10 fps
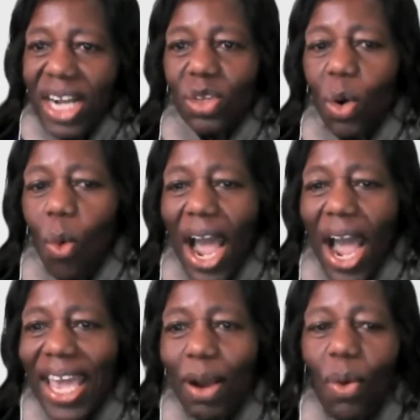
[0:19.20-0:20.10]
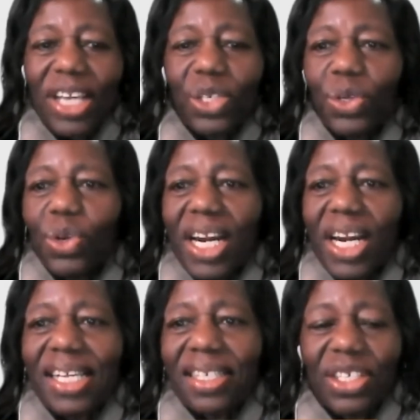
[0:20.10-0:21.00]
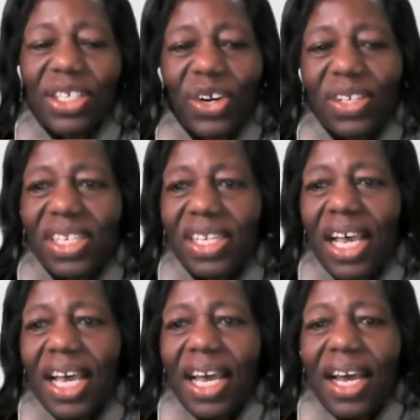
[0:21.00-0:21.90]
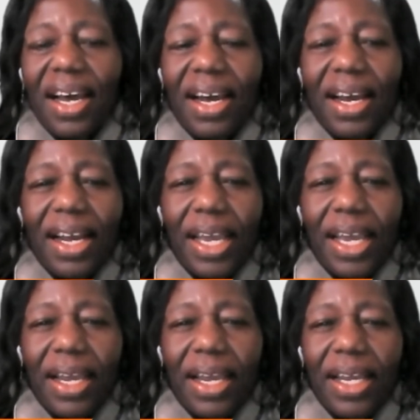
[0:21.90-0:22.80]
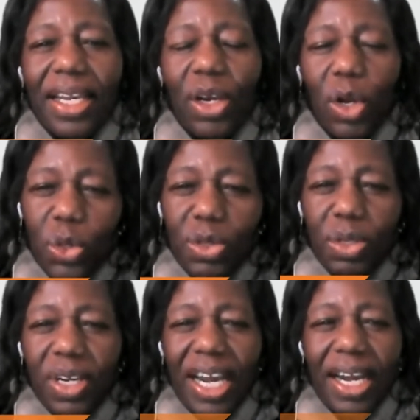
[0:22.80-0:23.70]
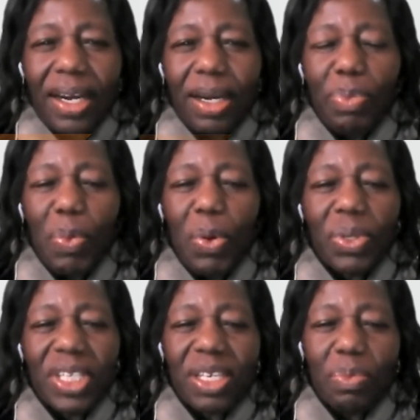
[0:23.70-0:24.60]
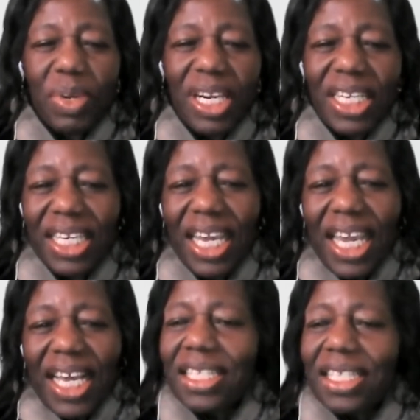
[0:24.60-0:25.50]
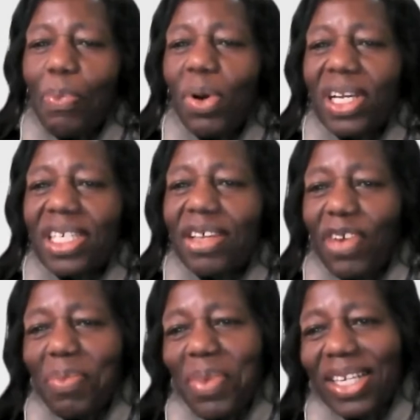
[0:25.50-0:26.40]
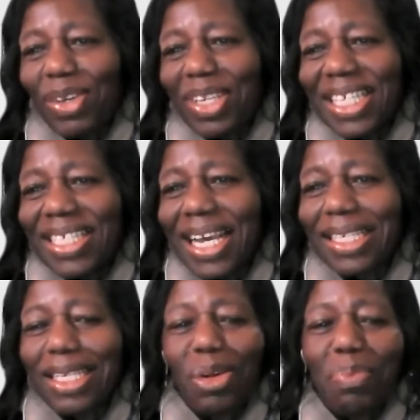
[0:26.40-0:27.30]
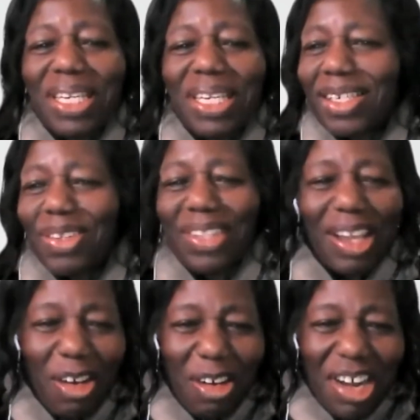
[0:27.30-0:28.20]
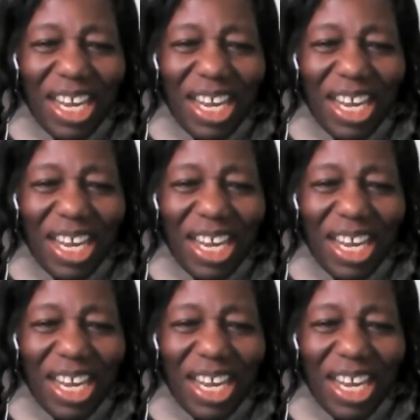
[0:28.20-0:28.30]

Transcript: So why should organizations include people with disability? There's a policy framework, so it's just in obedience to the law.